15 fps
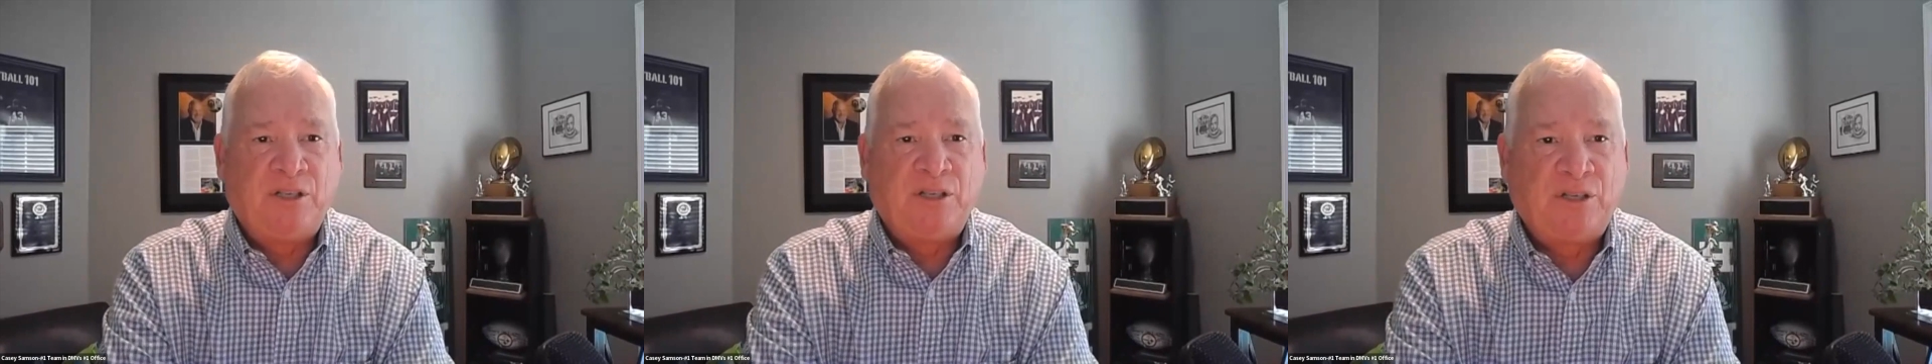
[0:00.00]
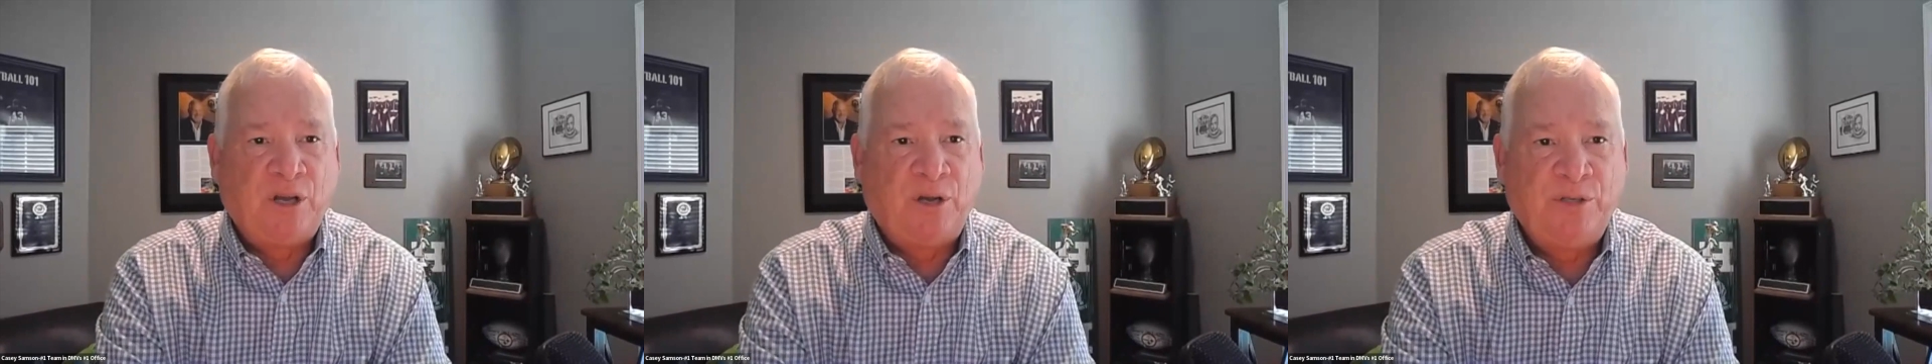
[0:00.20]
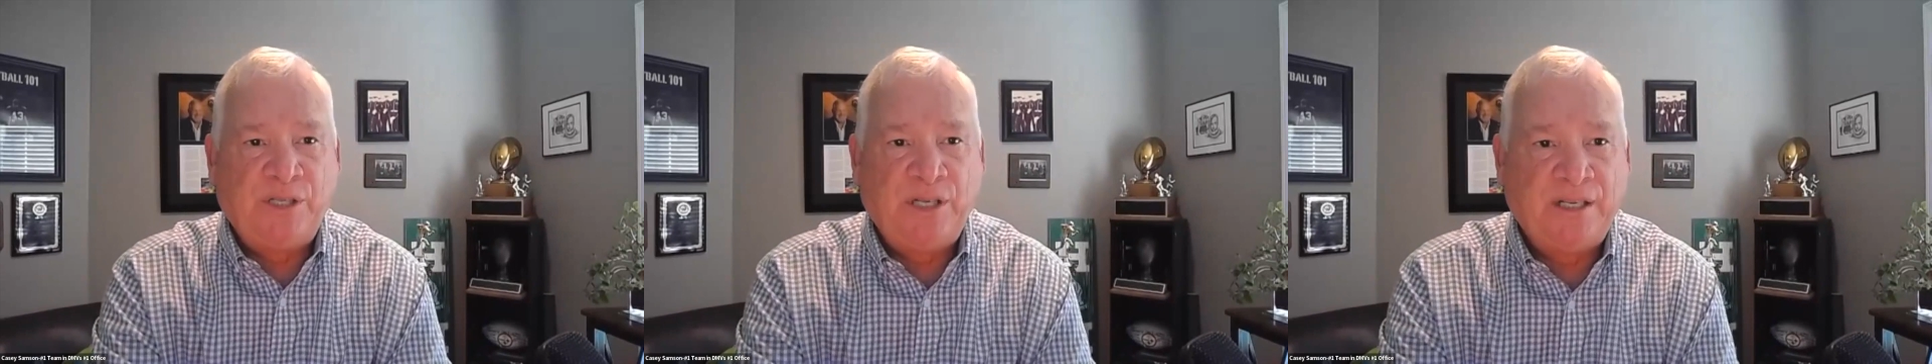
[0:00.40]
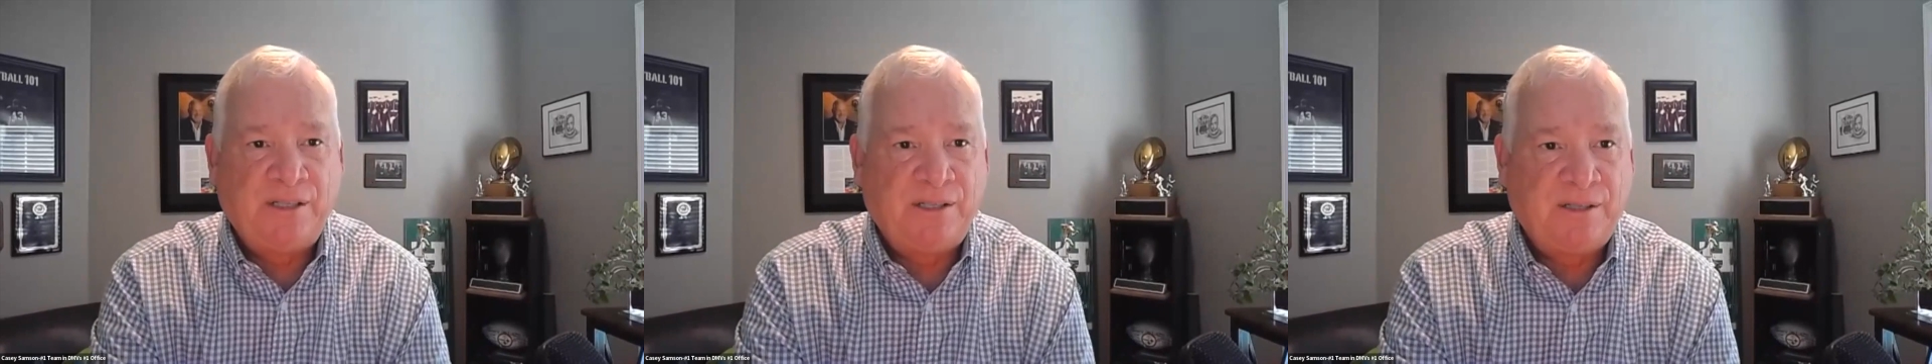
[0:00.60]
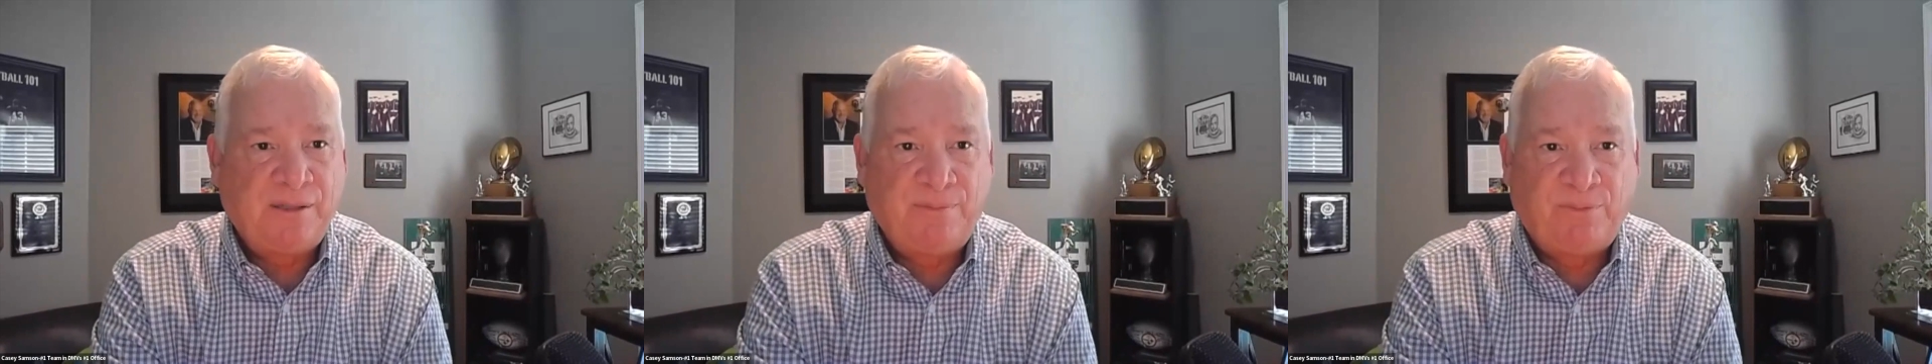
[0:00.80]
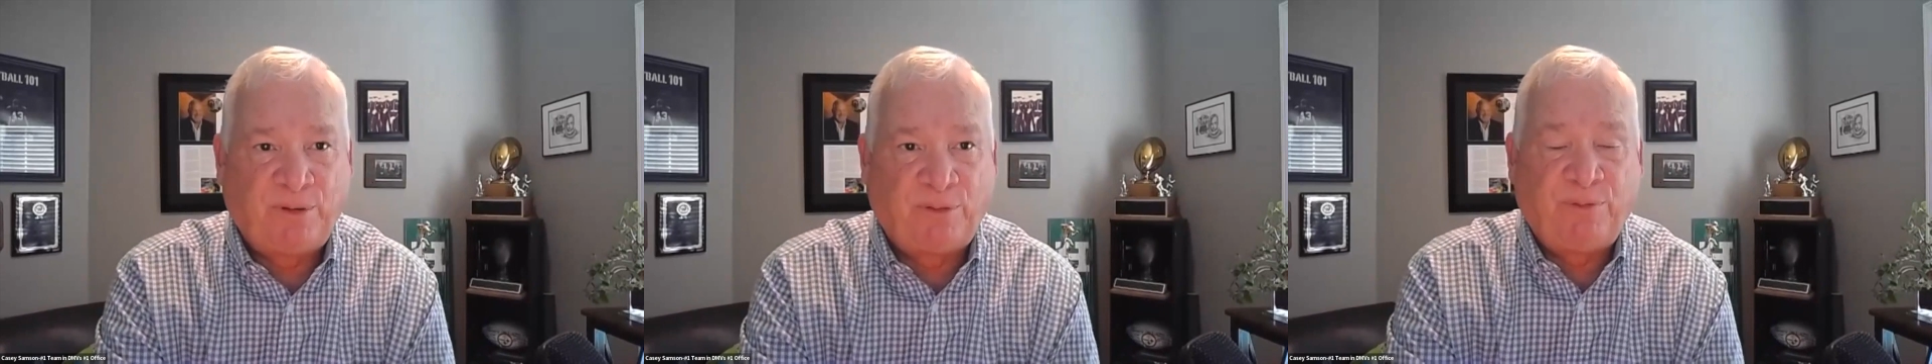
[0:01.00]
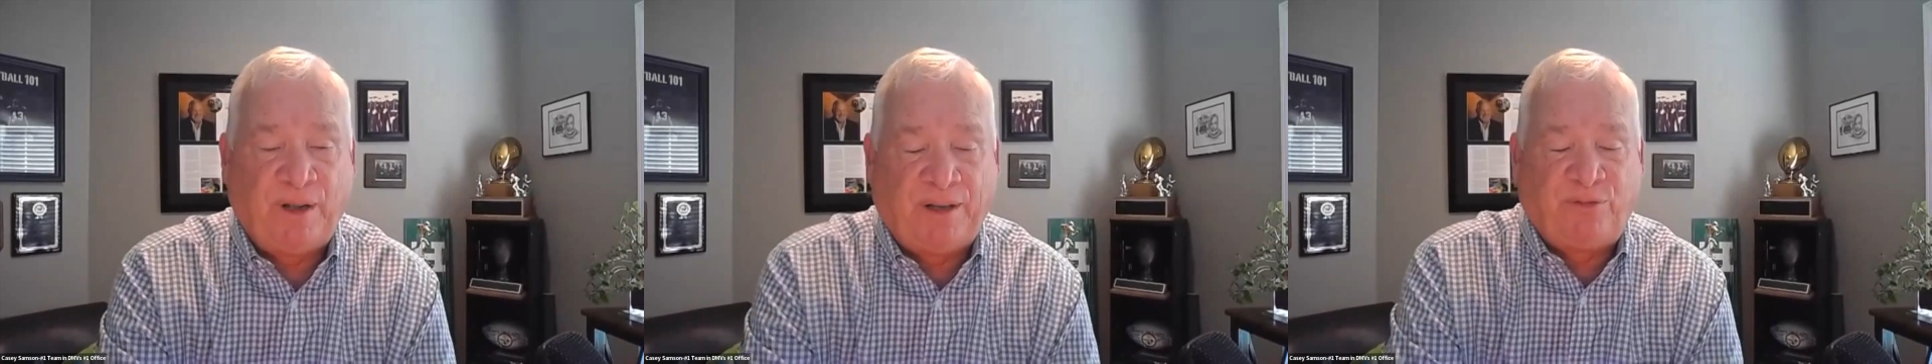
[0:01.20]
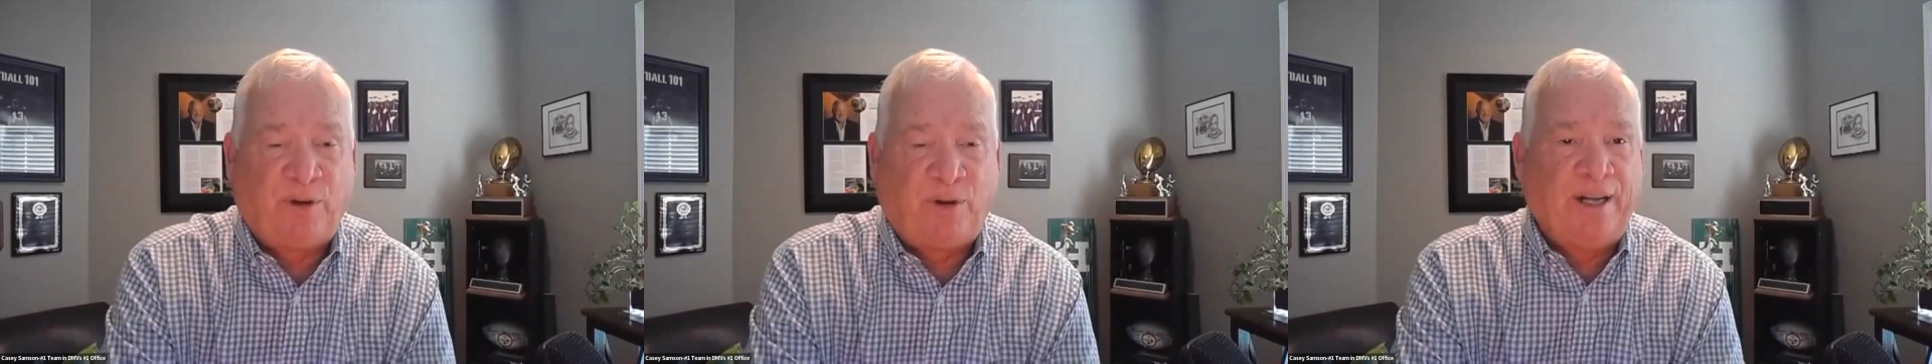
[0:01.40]
associates for
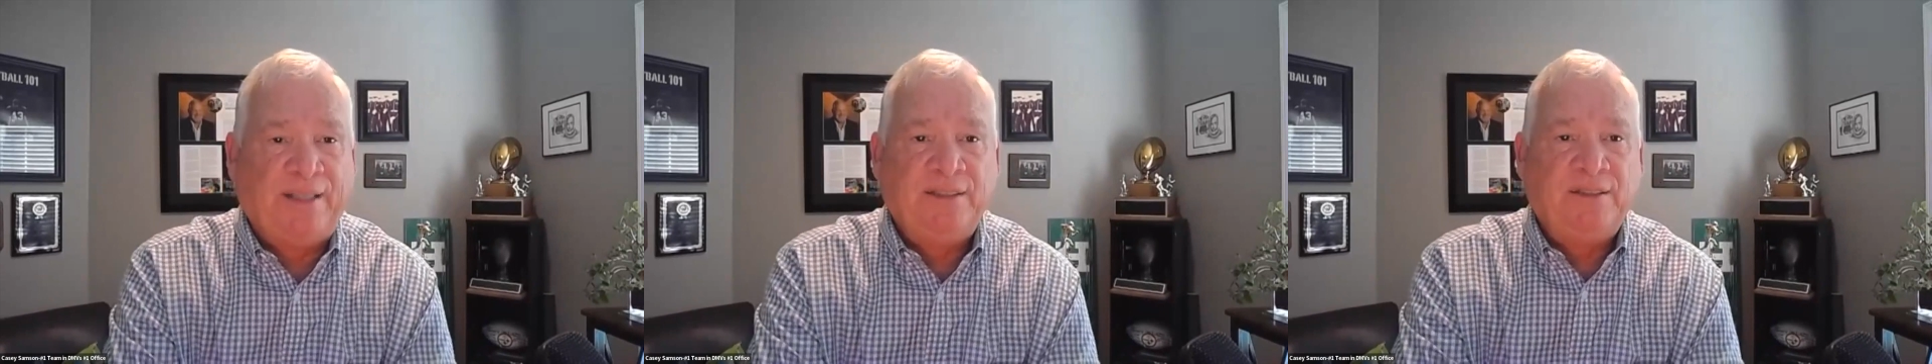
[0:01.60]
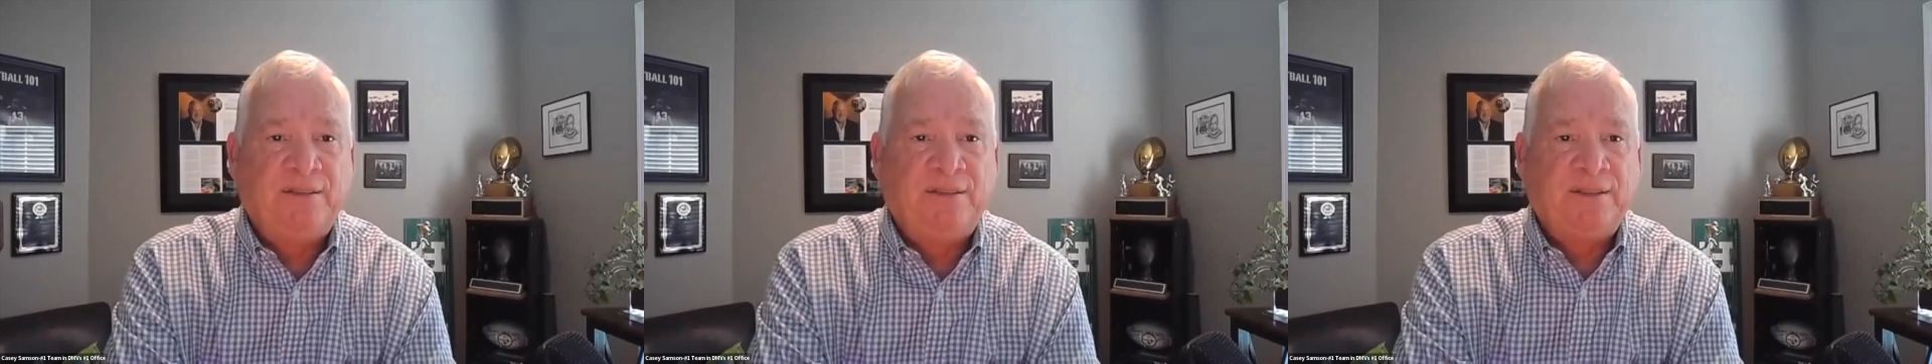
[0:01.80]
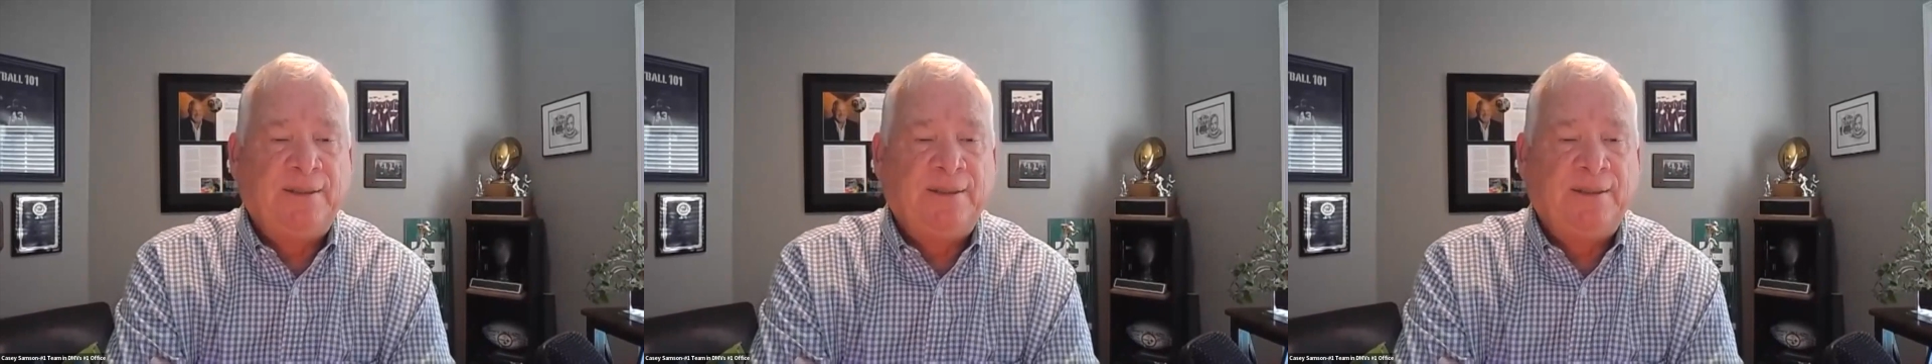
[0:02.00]
uh, friends.